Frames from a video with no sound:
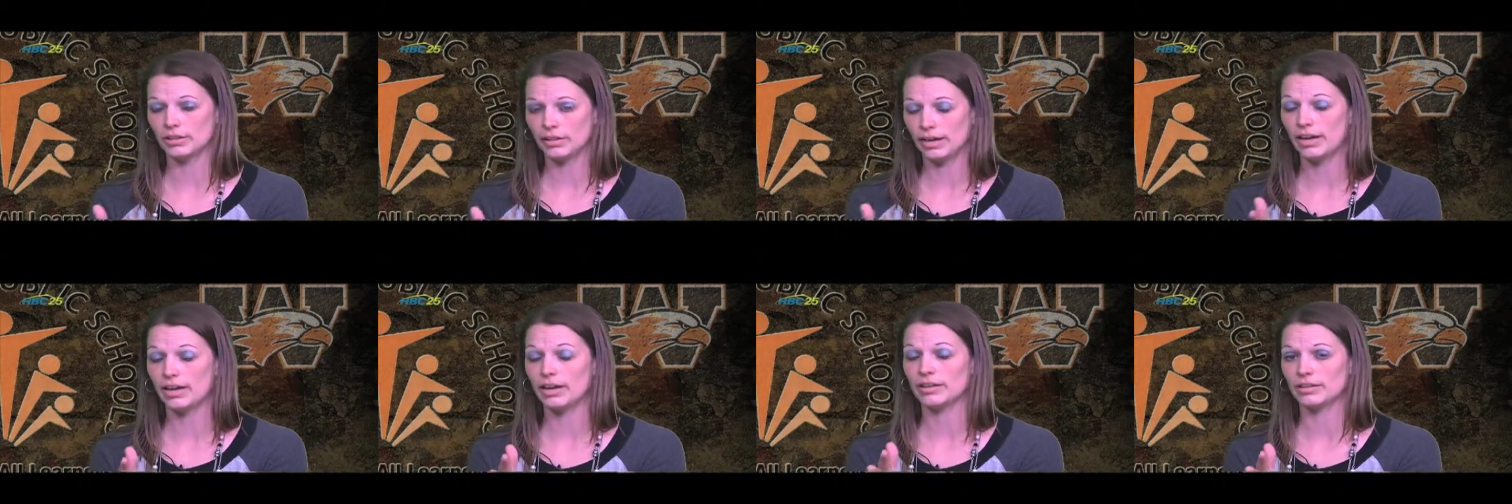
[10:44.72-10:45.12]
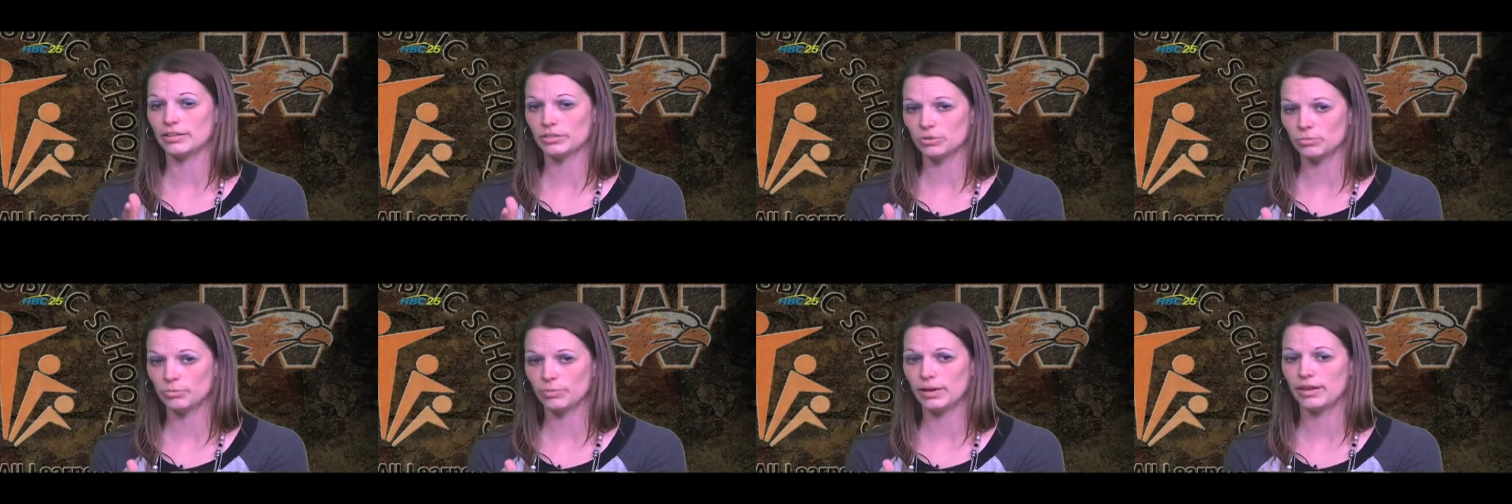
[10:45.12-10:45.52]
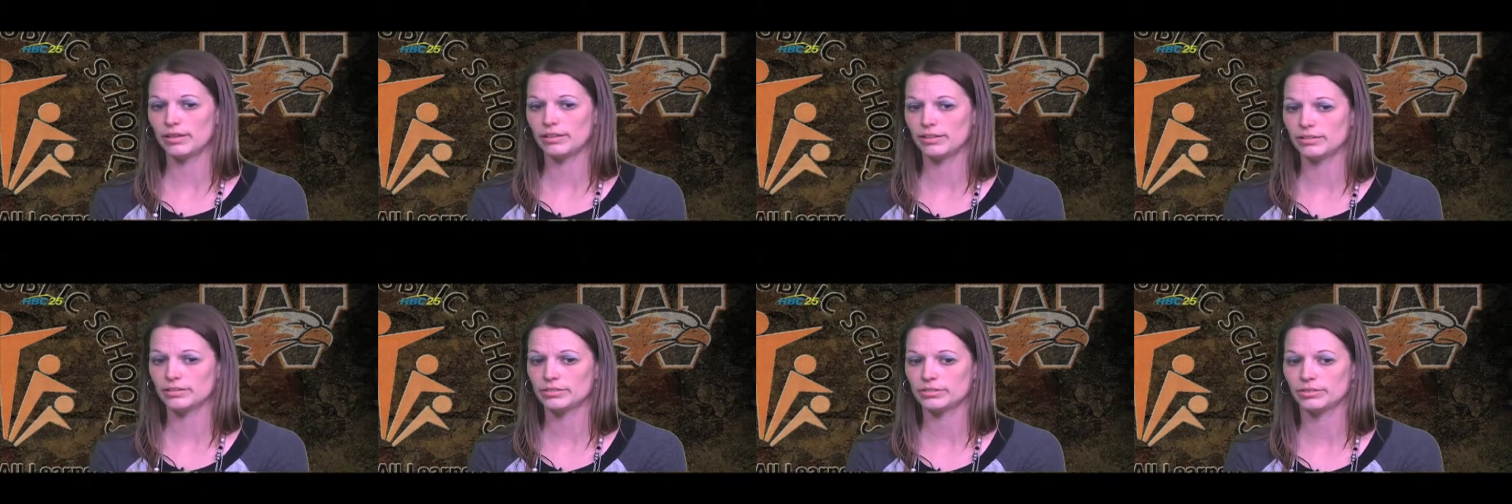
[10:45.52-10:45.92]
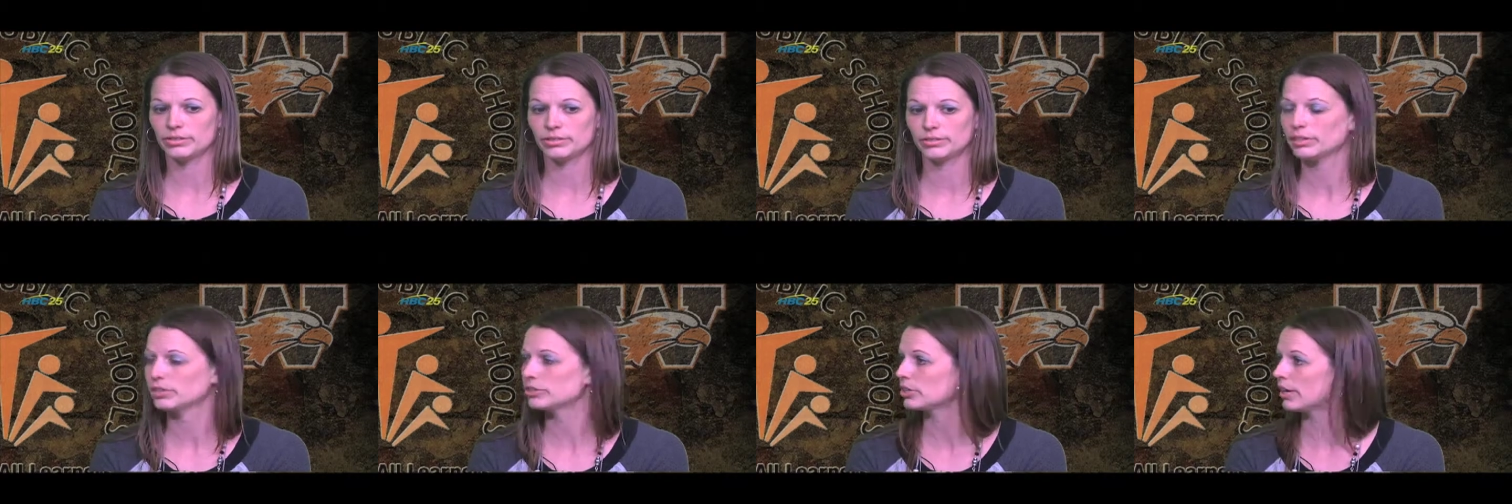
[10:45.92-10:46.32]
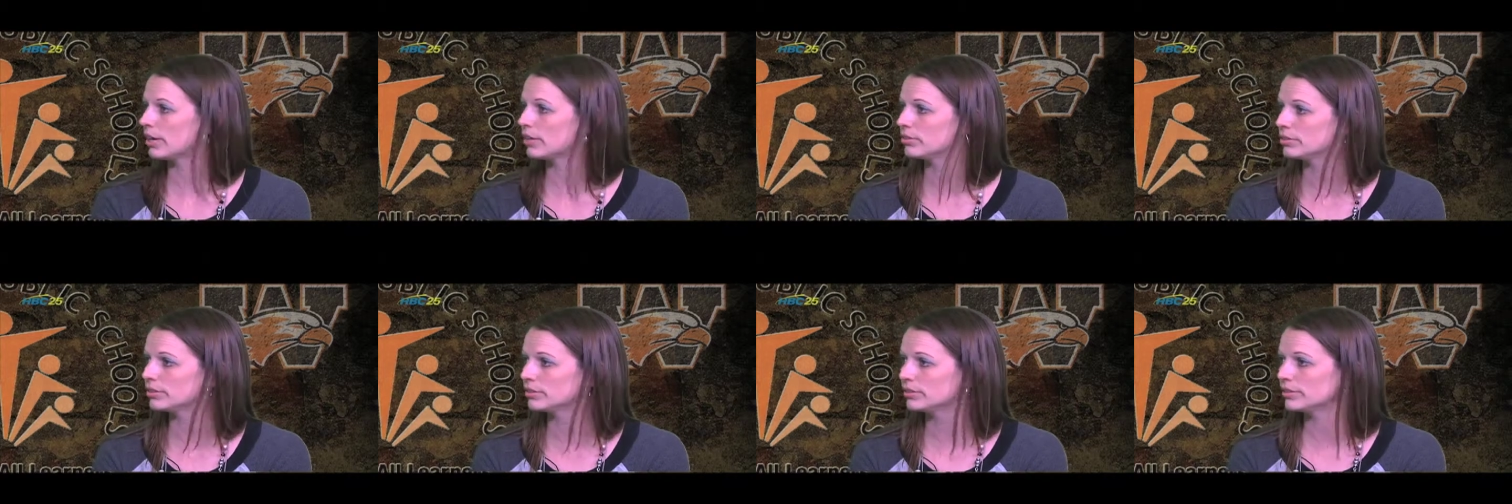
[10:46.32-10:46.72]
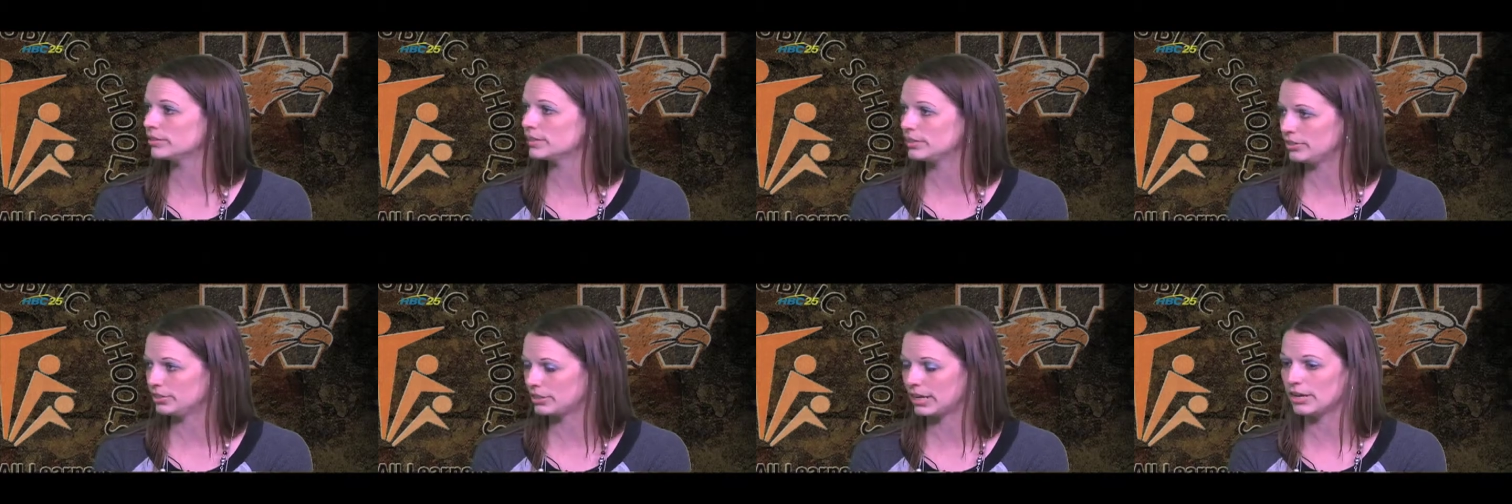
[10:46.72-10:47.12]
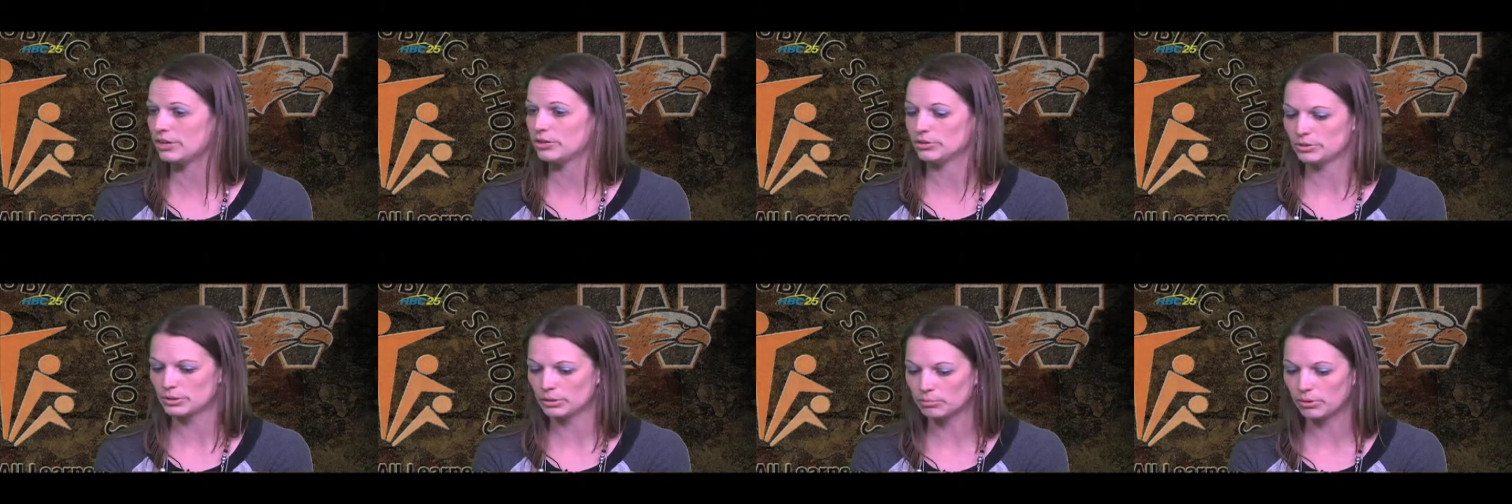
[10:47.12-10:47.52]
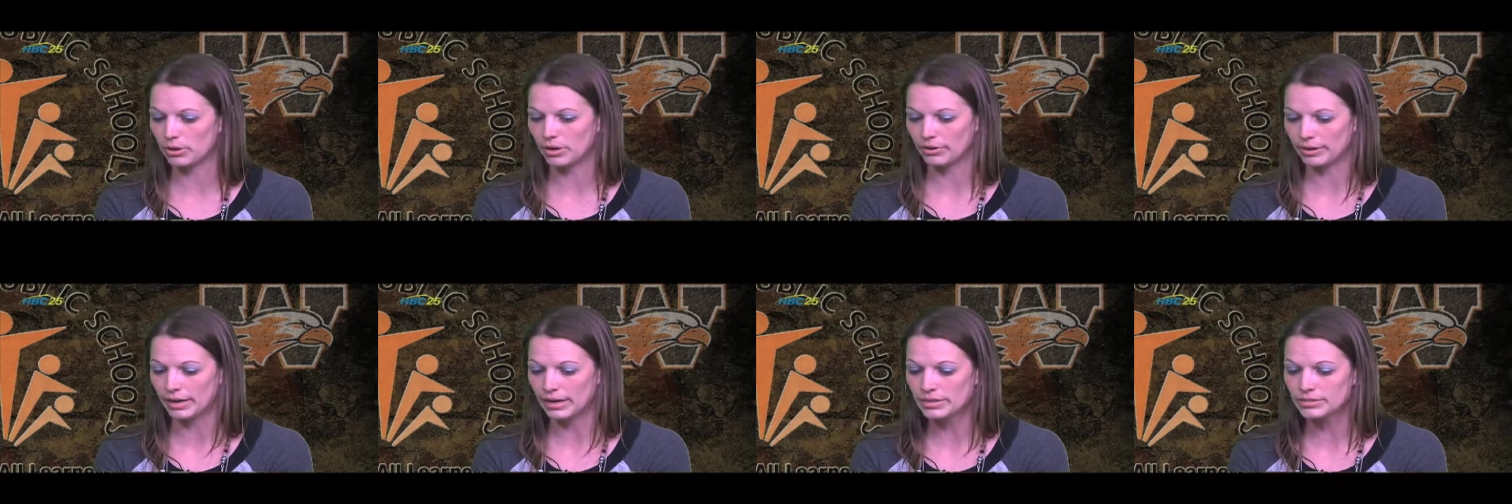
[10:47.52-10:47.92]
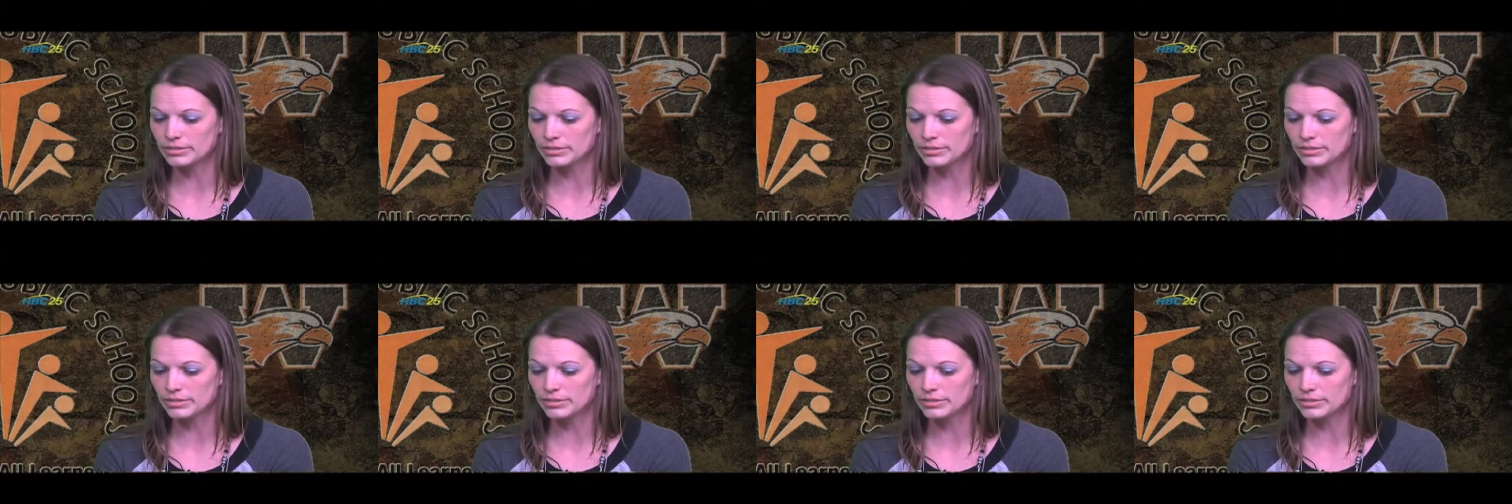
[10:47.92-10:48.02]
and as well as the early childhood indicators of progress.